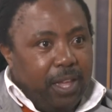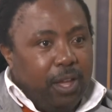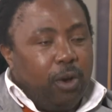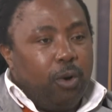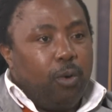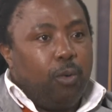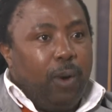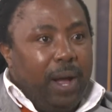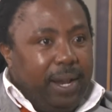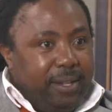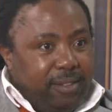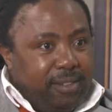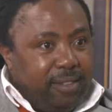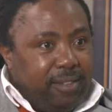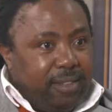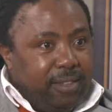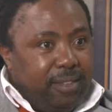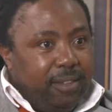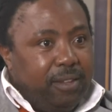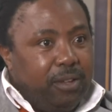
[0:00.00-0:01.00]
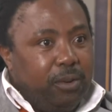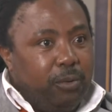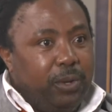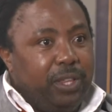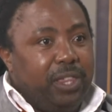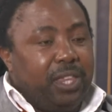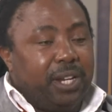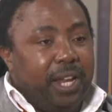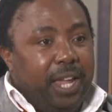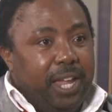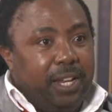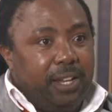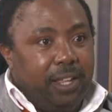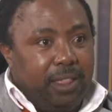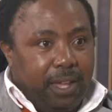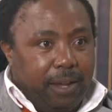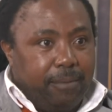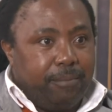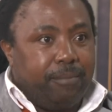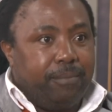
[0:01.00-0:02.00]
Once we train
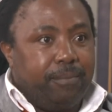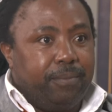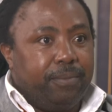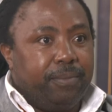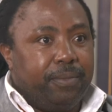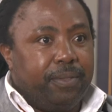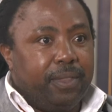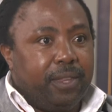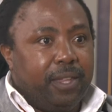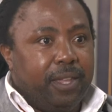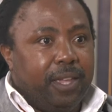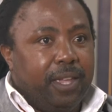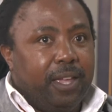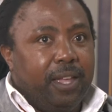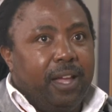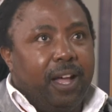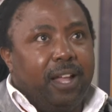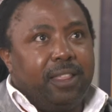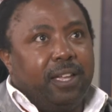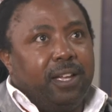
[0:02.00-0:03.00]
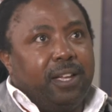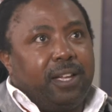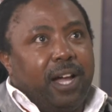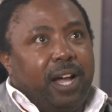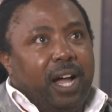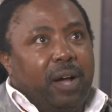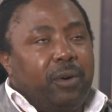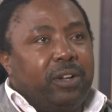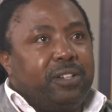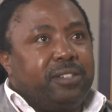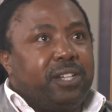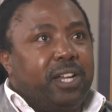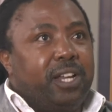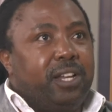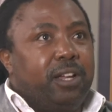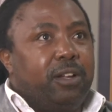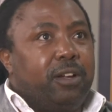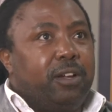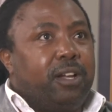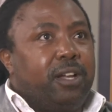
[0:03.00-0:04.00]
them, I think our
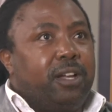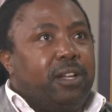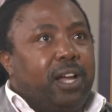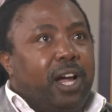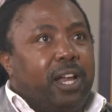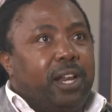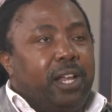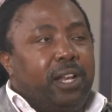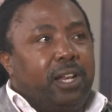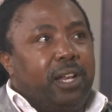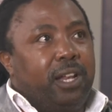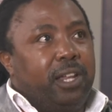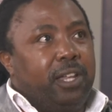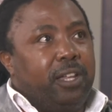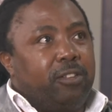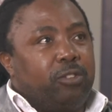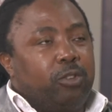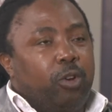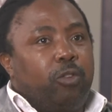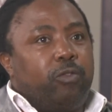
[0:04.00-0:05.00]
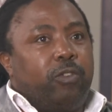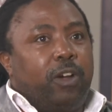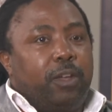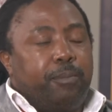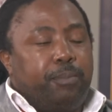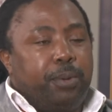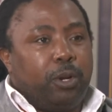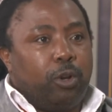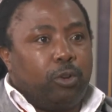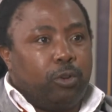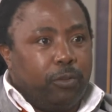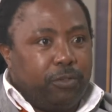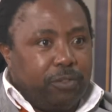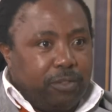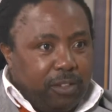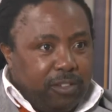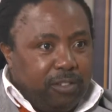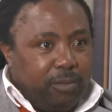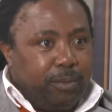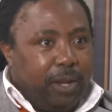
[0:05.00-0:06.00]
training currently is over a period of
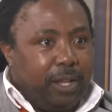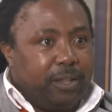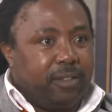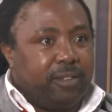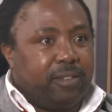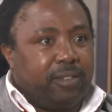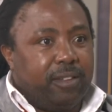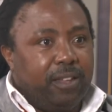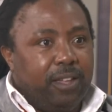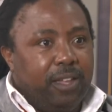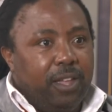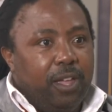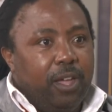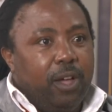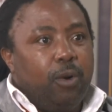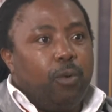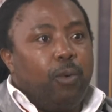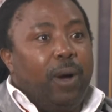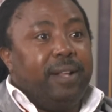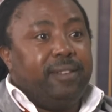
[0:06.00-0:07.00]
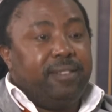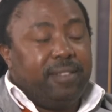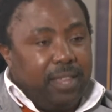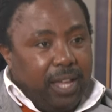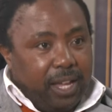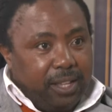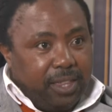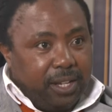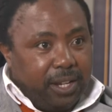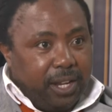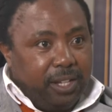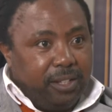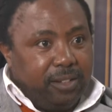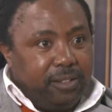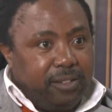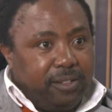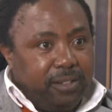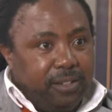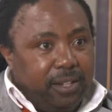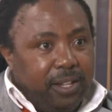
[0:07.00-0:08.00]
6 months. Once they are
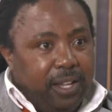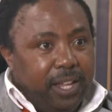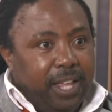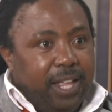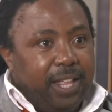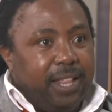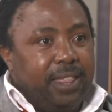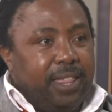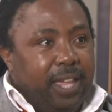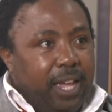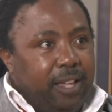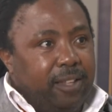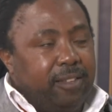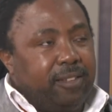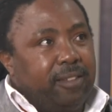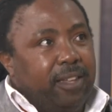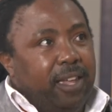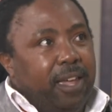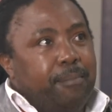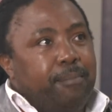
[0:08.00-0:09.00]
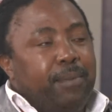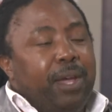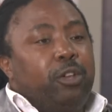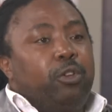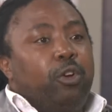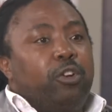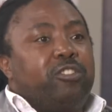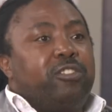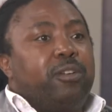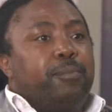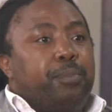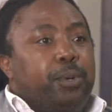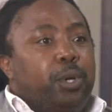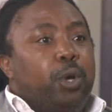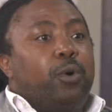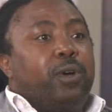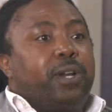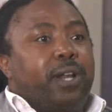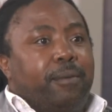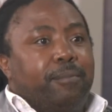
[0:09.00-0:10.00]
trained, there's a mentorship
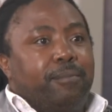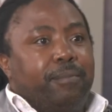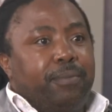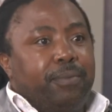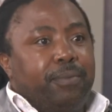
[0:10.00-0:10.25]
program